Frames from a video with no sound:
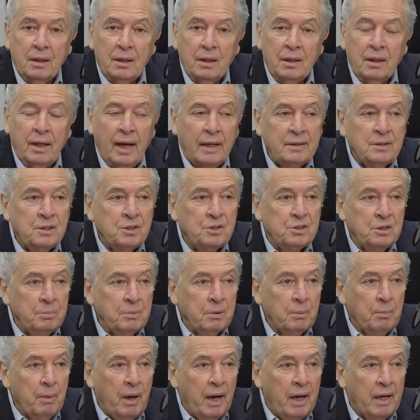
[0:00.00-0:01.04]
That's
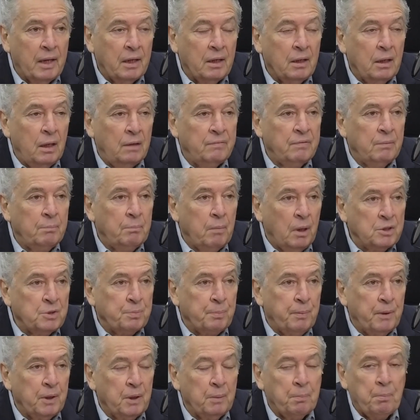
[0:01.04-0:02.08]
symptomatic of a
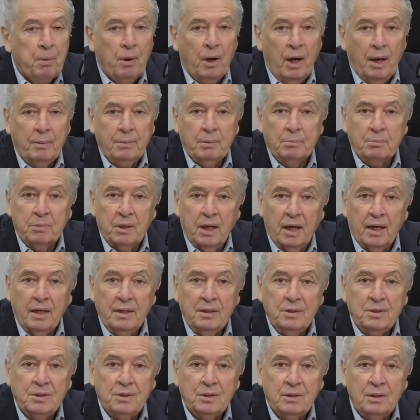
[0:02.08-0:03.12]
much bigger problem,
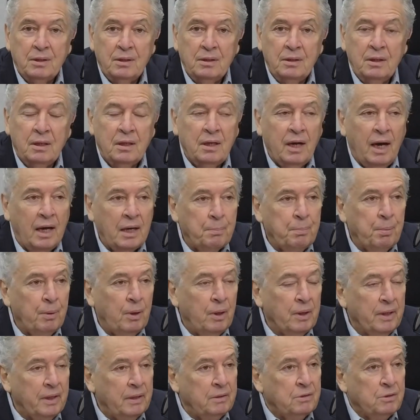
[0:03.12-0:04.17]
guys. You got to
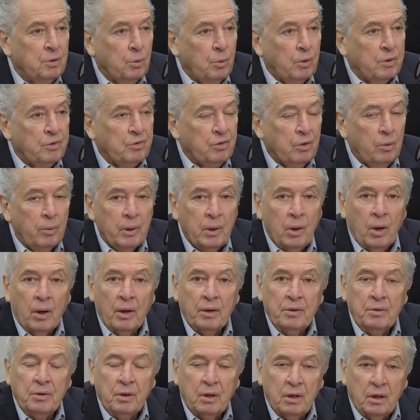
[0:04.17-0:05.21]
plug into what's going
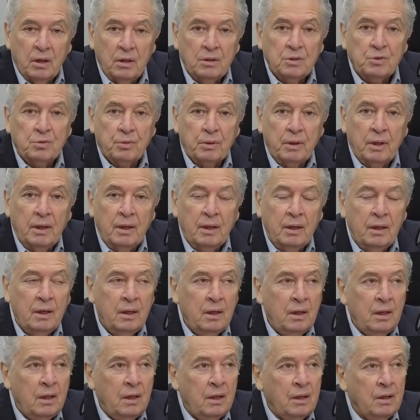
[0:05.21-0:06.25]
on in your country.
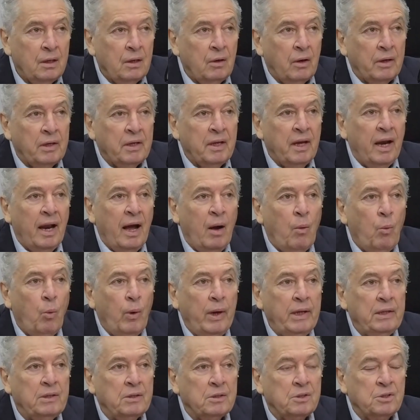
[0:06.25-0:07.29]
You know, I cannot
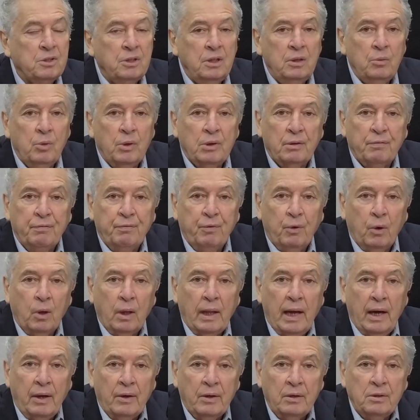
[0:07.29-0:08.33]
wait to see what the
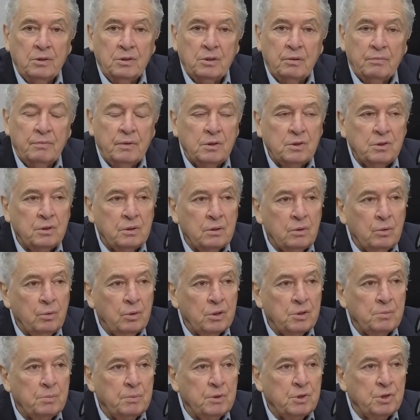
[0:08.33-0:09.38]
fallout is of this
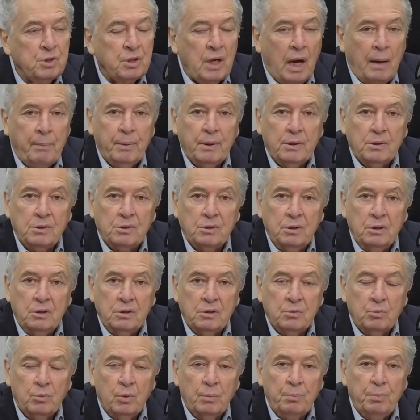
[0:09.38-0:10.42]
Christmas shopping
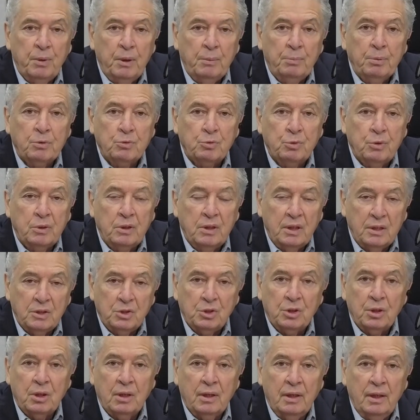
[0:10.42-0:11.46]
season where people
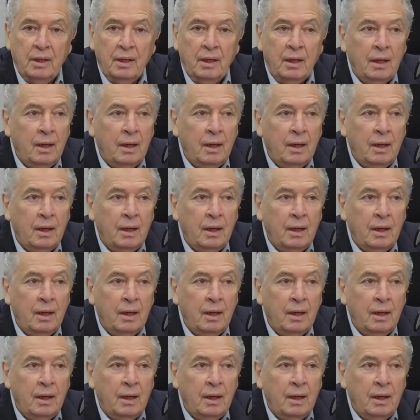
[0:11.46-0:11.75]
traditionally